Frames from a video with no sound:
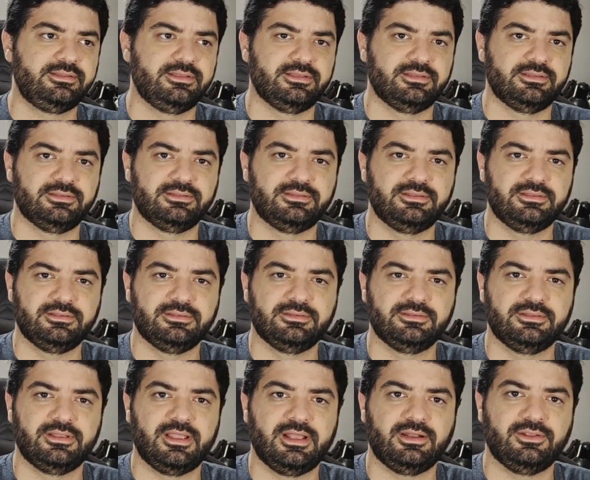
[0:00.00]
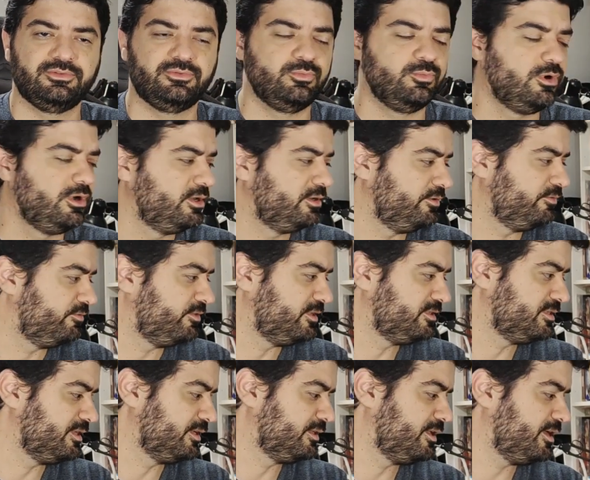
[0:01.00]
the Hello One and
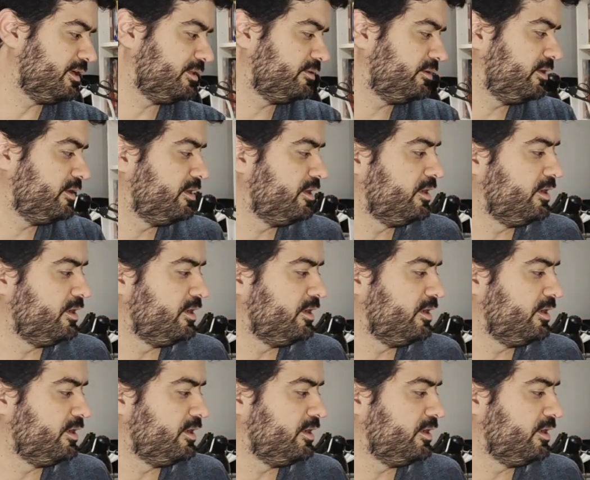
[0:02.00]
things like that.